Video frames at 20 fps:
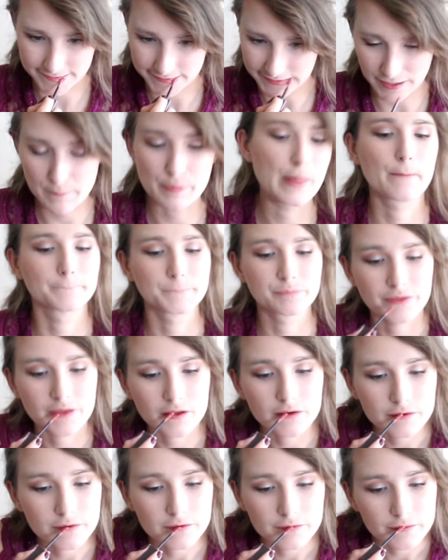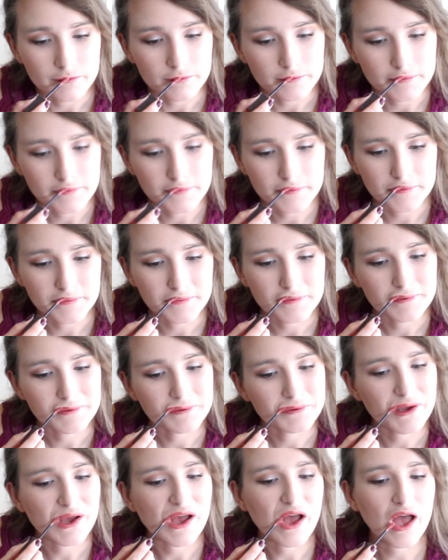it all off with some
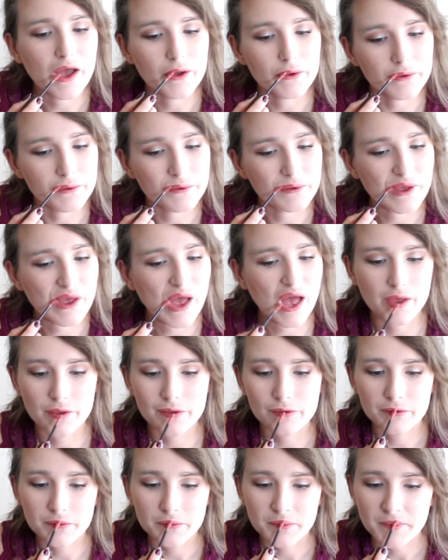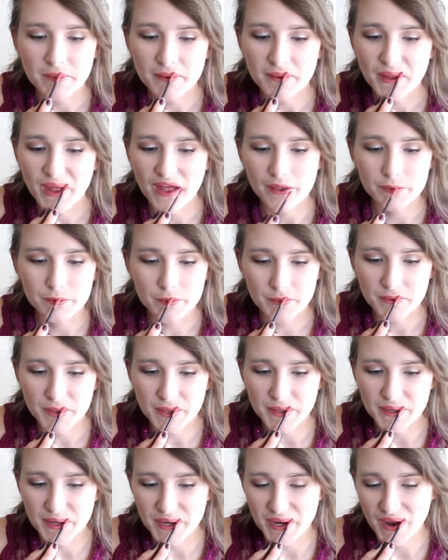Bert's Bees and Tidal
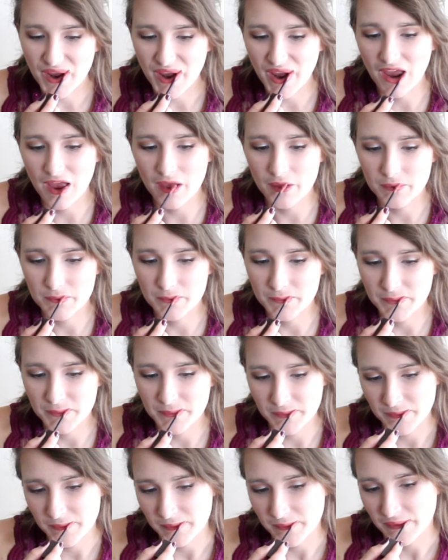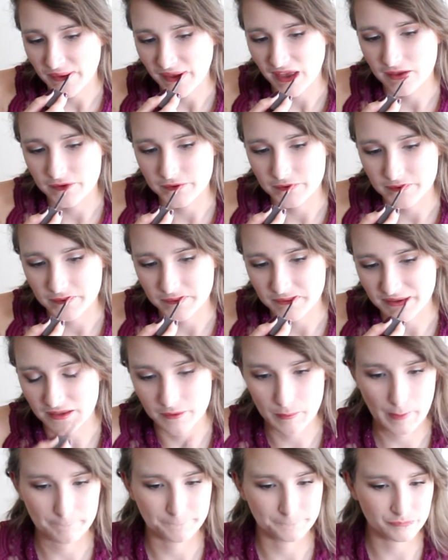Tope lip gloss.
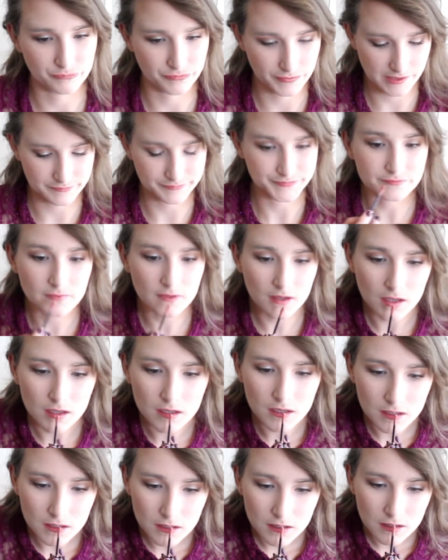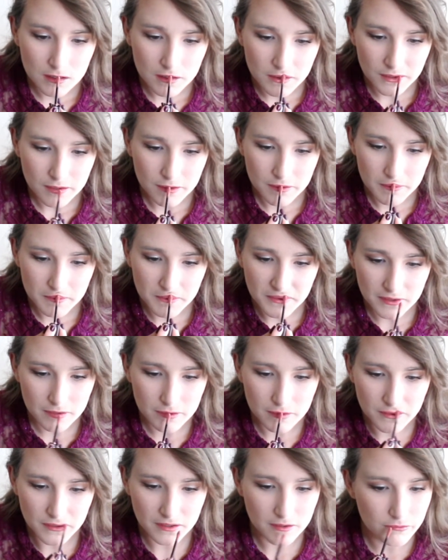And that's pretty much it for
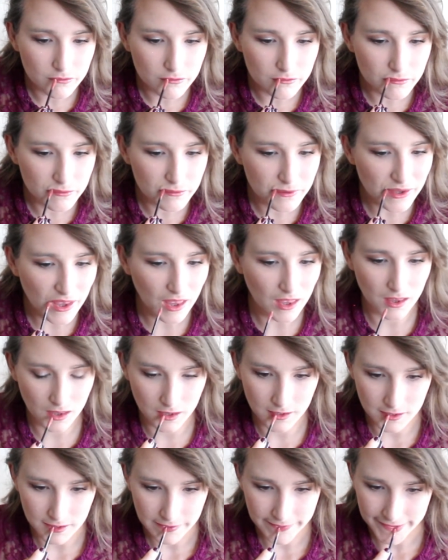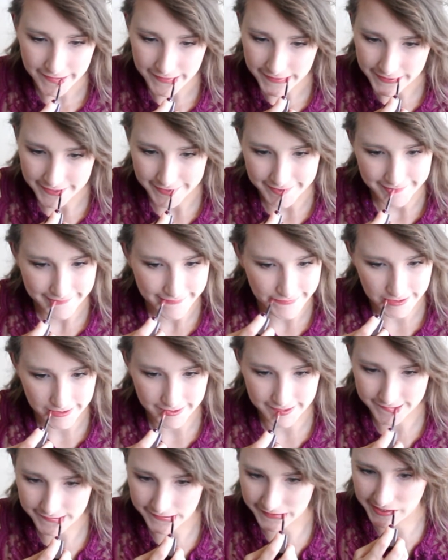this look. It's pretty simple, but I
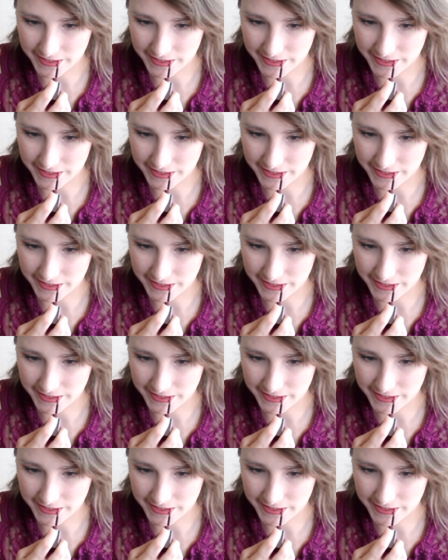think it's